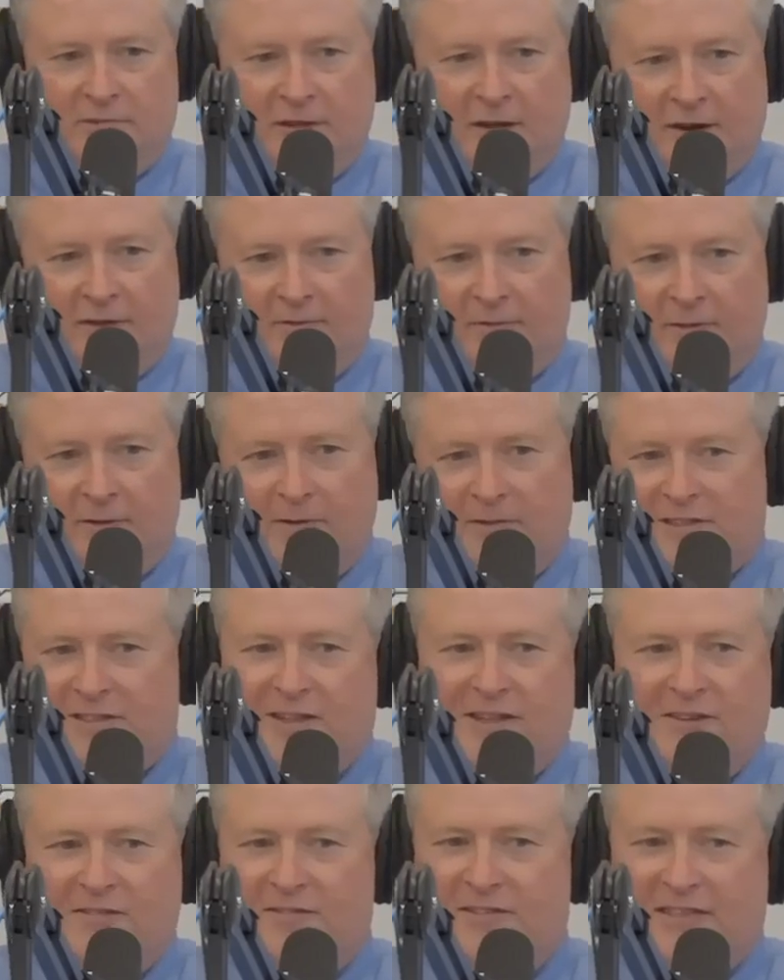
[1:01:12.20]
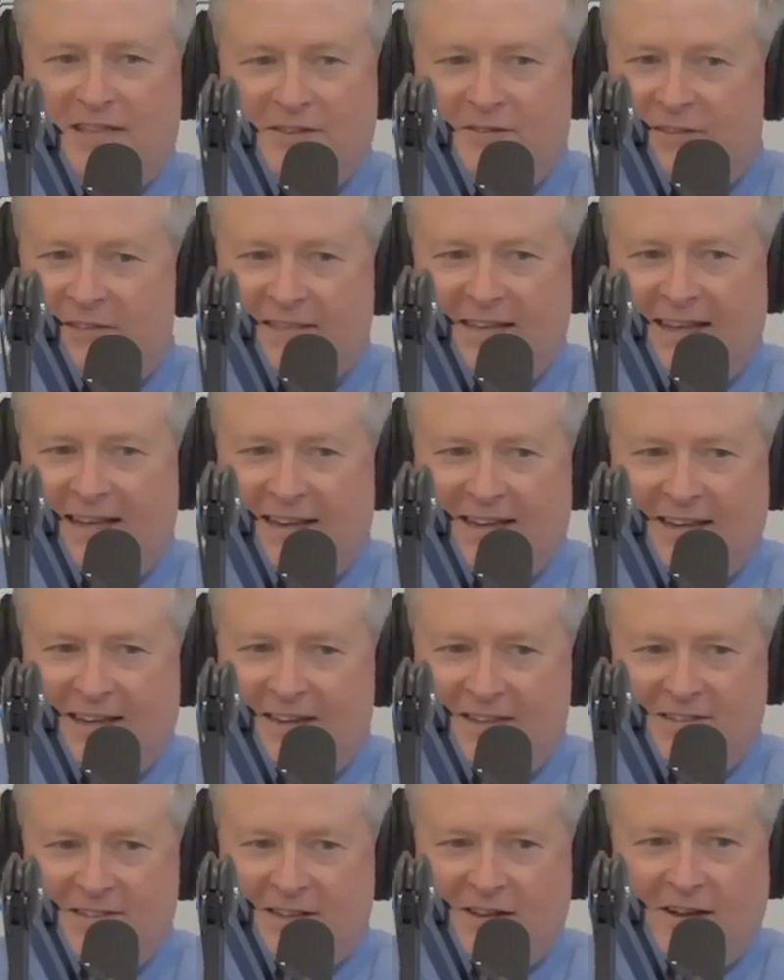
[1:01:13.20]
Governments love tit-for-tat
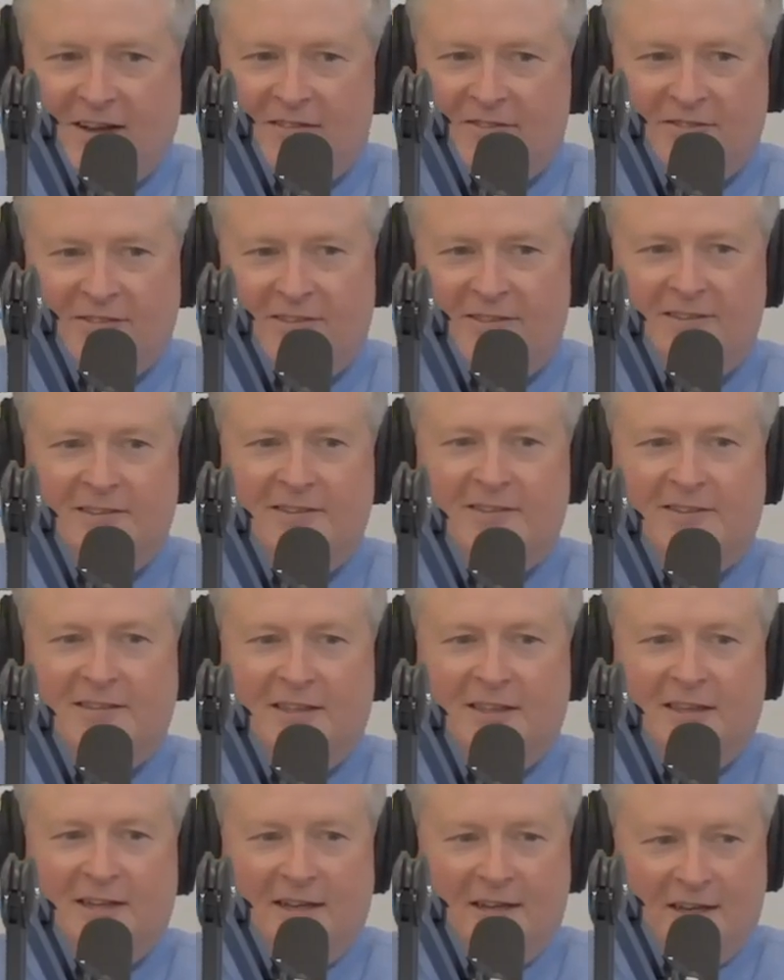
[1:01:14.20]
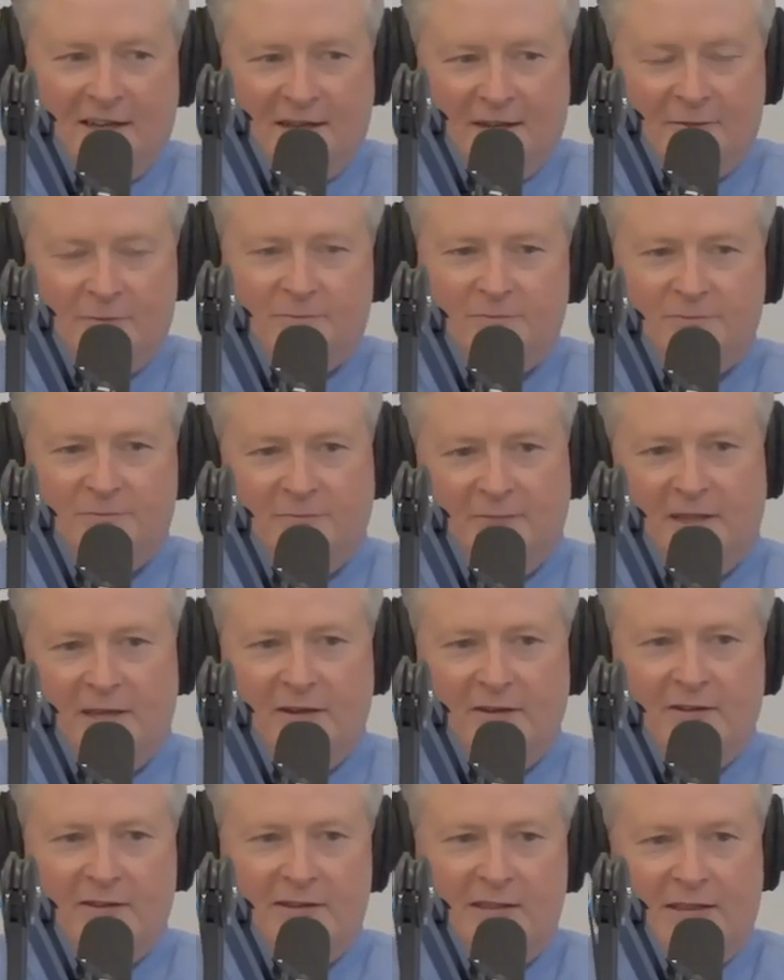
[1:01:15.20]
kind of stuff.
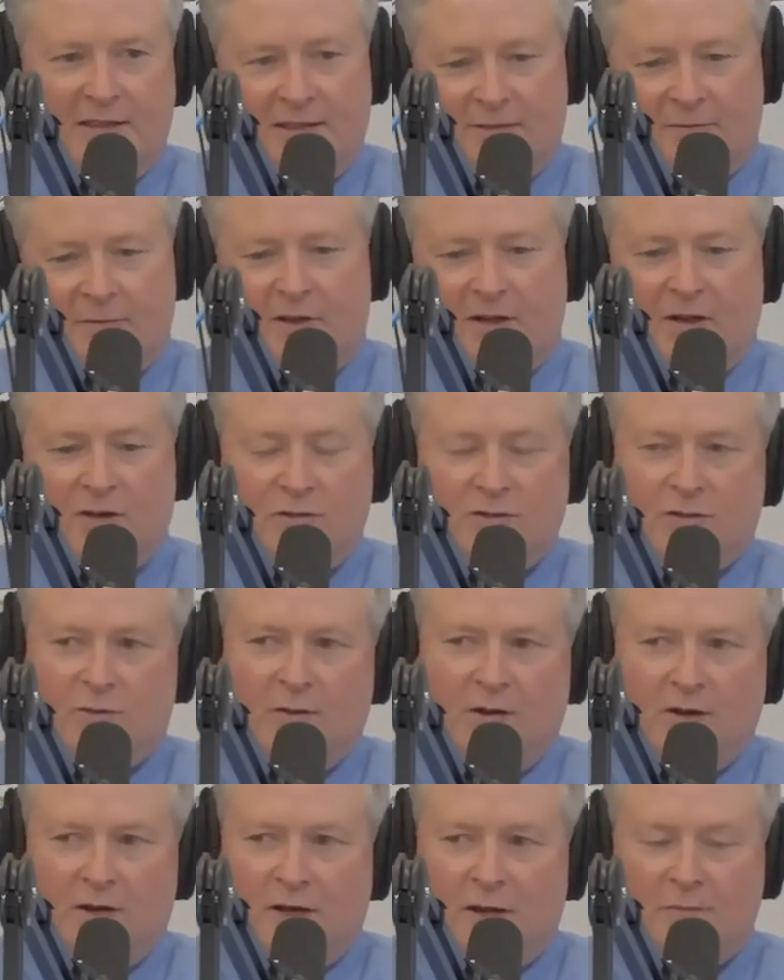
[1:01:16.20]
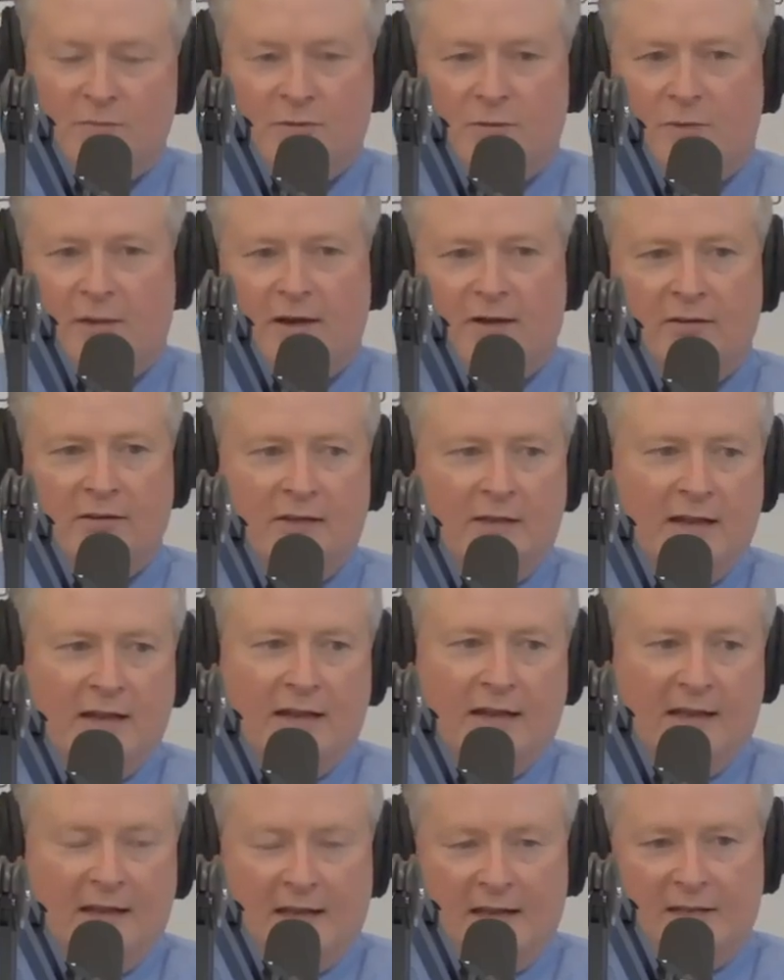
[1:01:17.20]
What goes around comes around. And
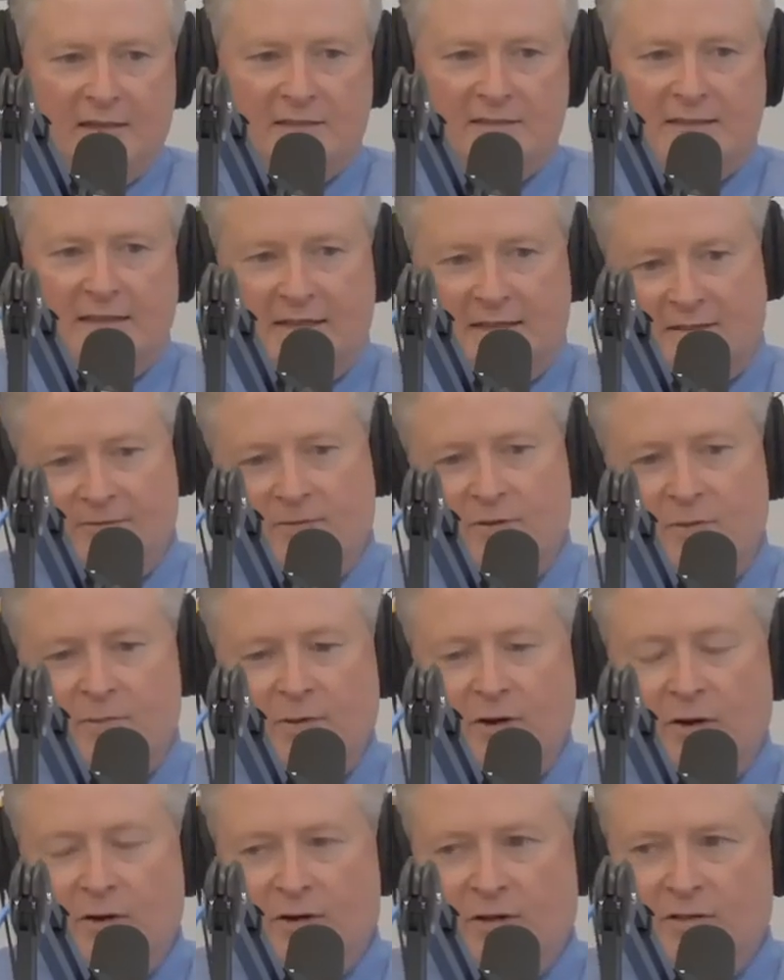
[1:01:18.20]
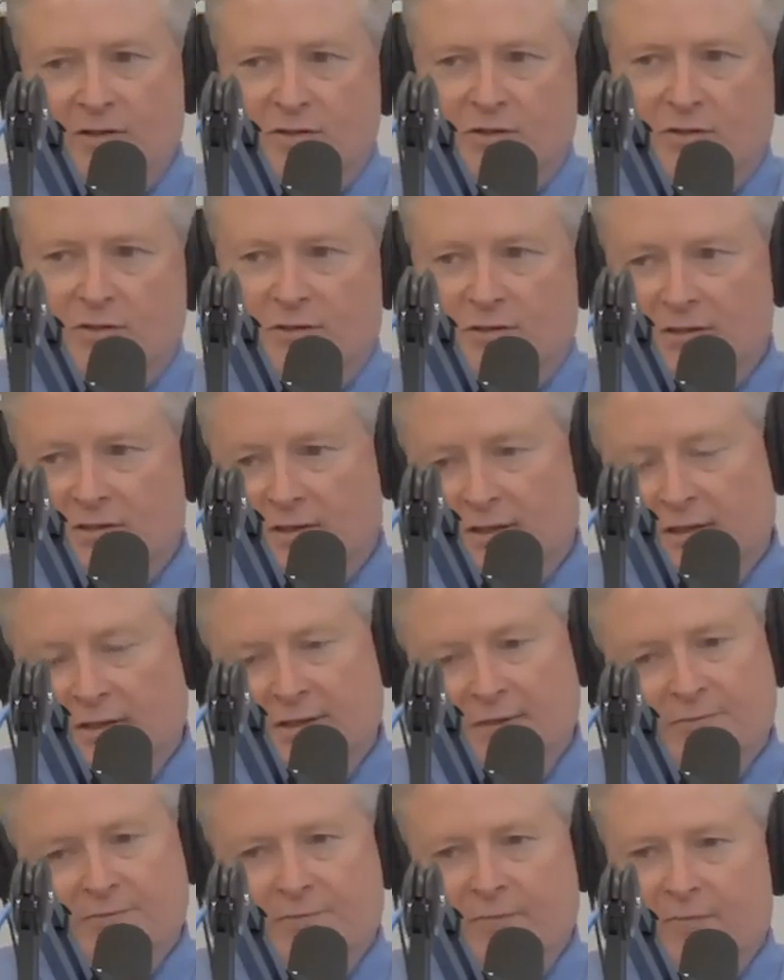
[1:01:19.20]
I just think for American students,
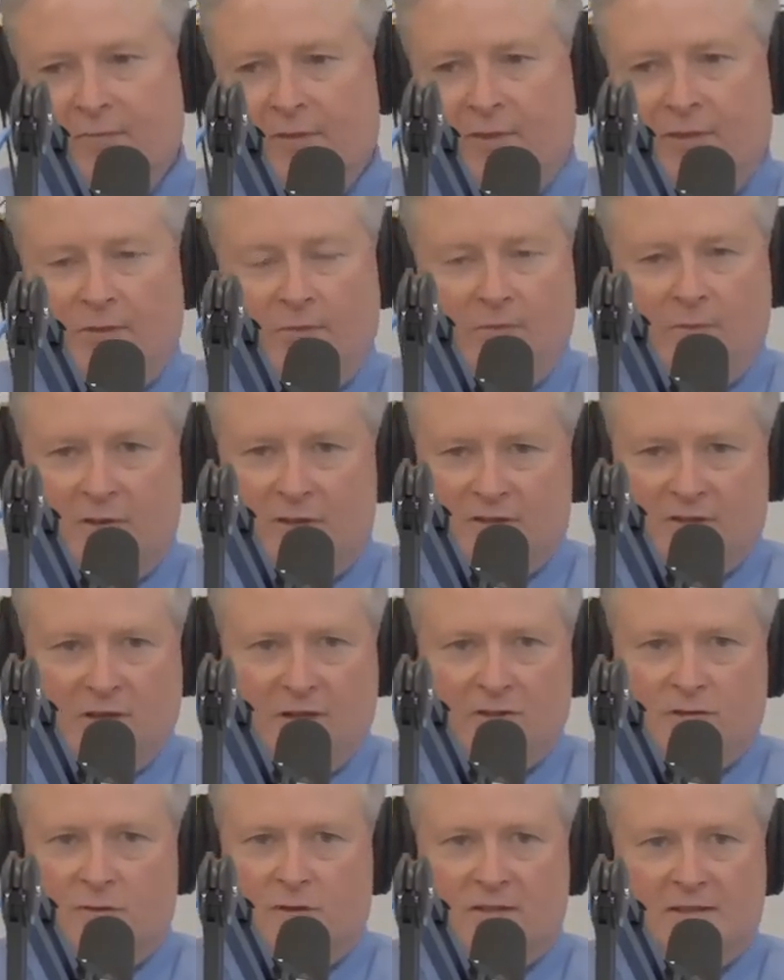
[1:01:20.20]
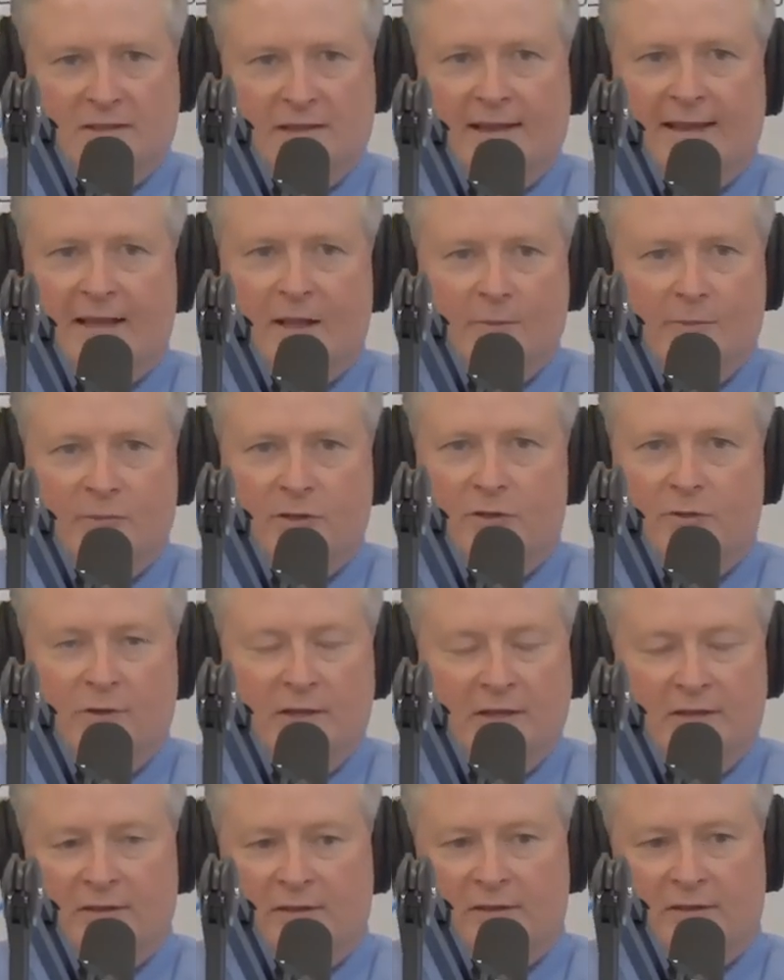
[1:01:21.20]
this also doesn't help you
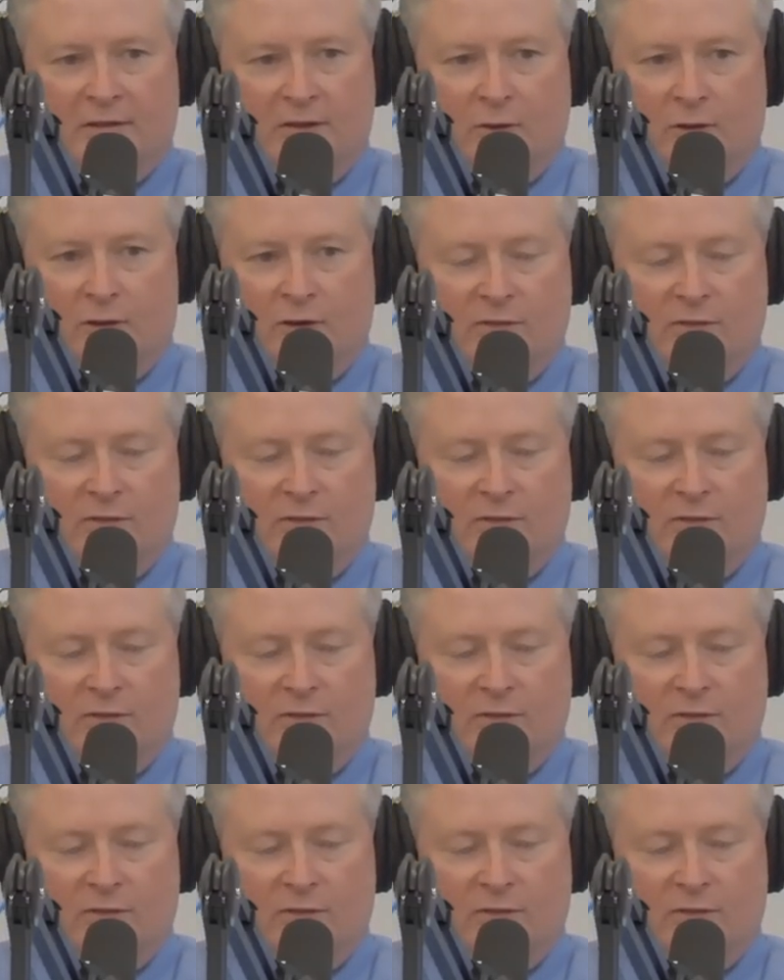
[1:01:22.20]
either going